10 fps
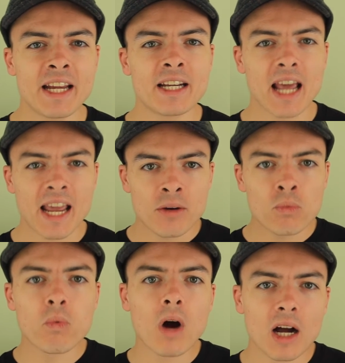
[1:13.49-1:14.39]
in a
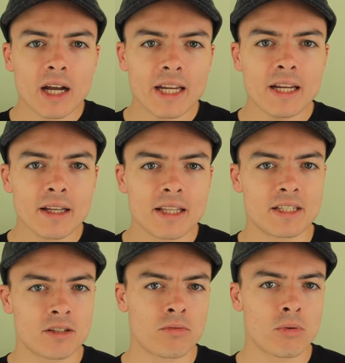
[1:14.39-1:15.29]
Y,
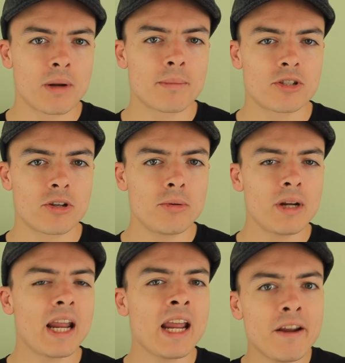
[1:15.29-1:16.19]
this is rule number two.